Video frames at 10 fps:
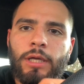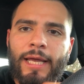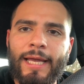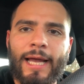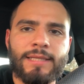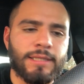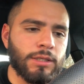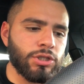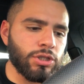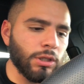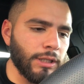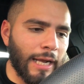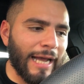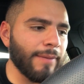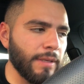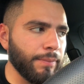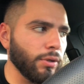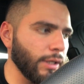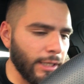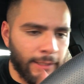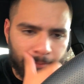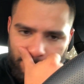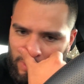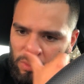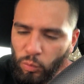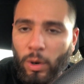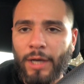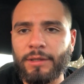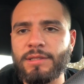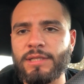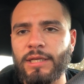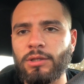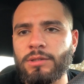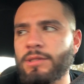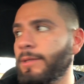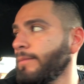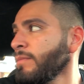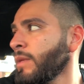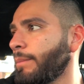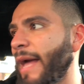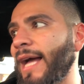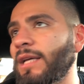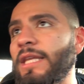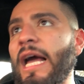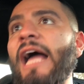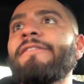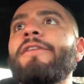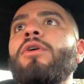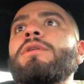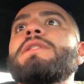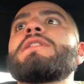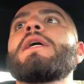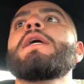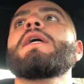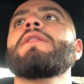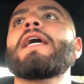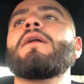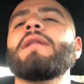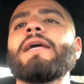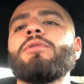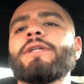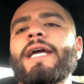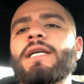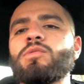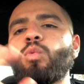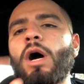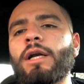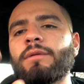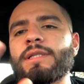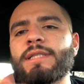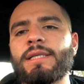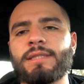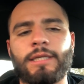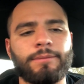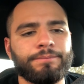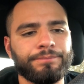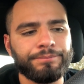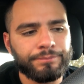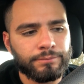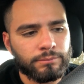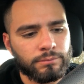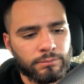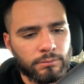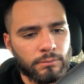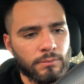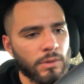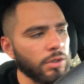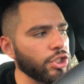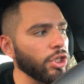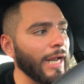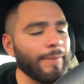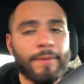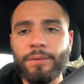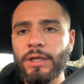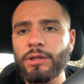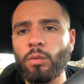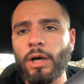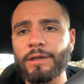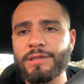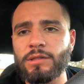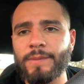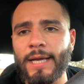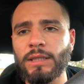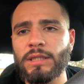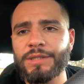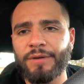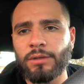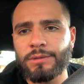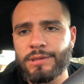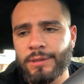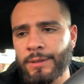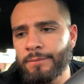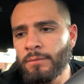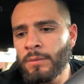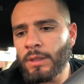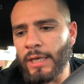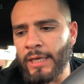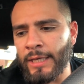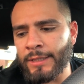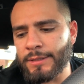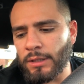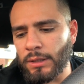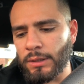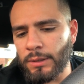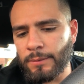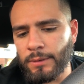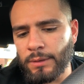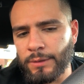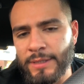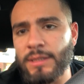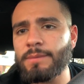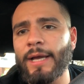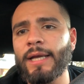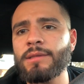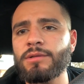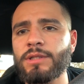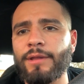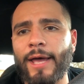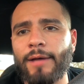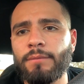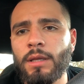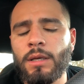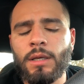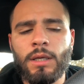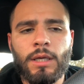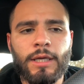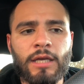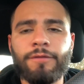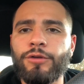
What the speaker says: hey, Isaac, should I be putting water seals back in the iPhones that are labeled as water resistant? Should I be putting the water seals back in these phones? And this is my answer to that. If